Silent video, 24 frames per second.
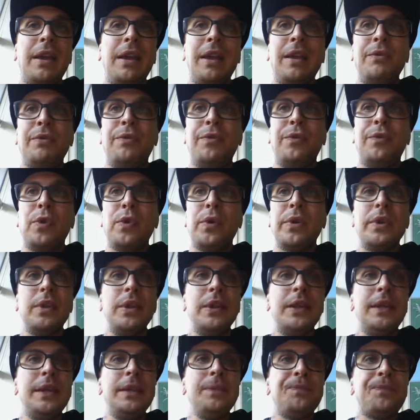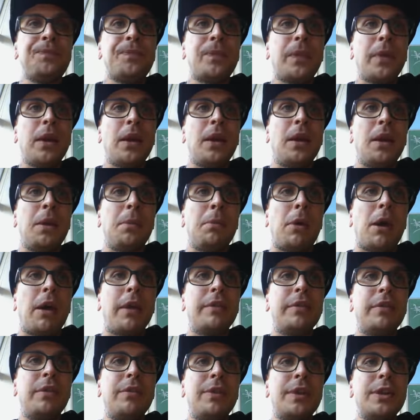And fourthly,
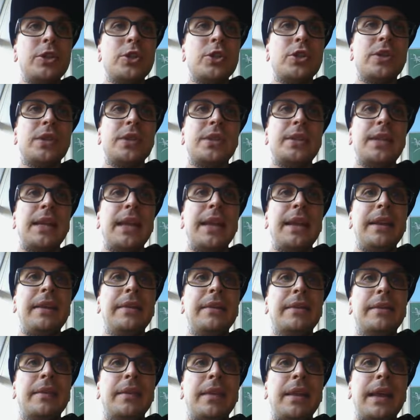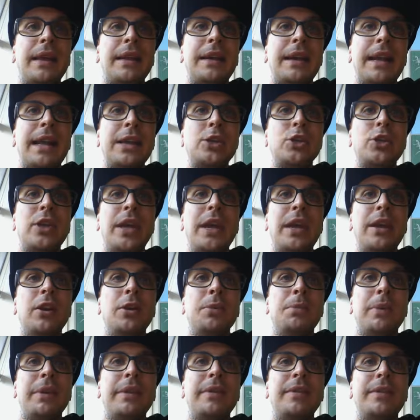Moskovich states that an
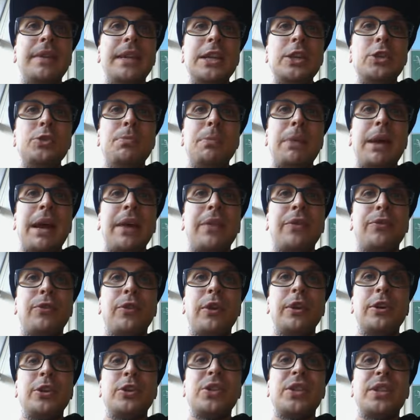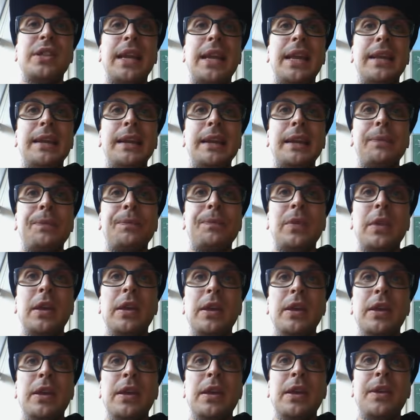educator must teach math for understanding.
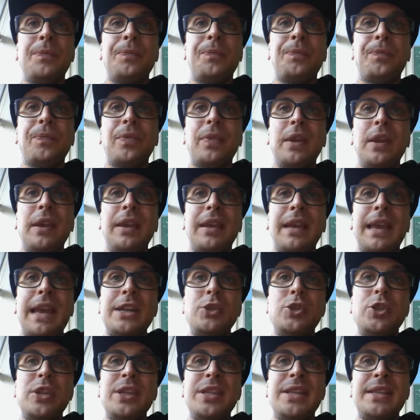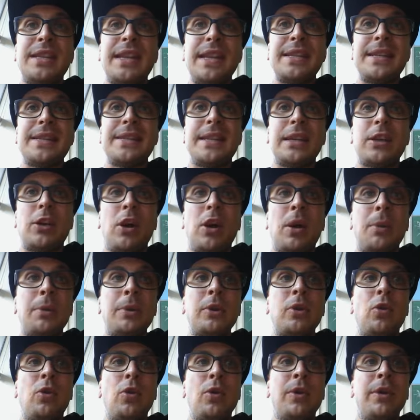Again, she states that
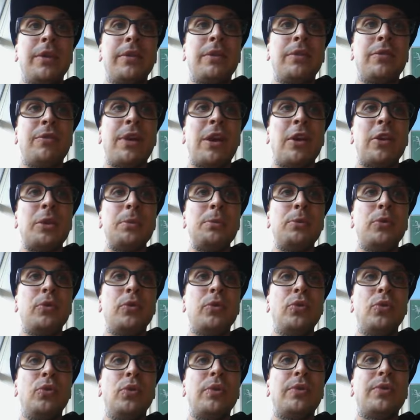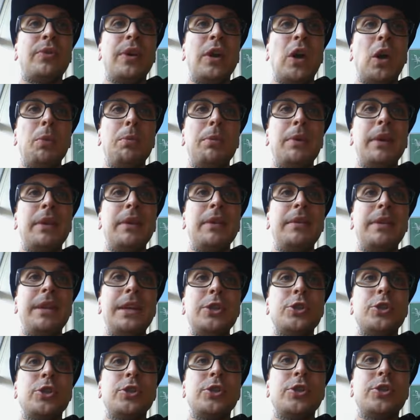Common Core is a valuable tool for helping
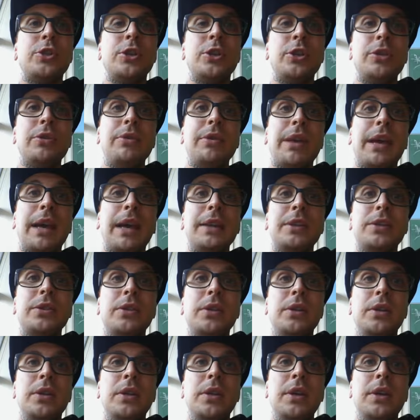teachers to do that.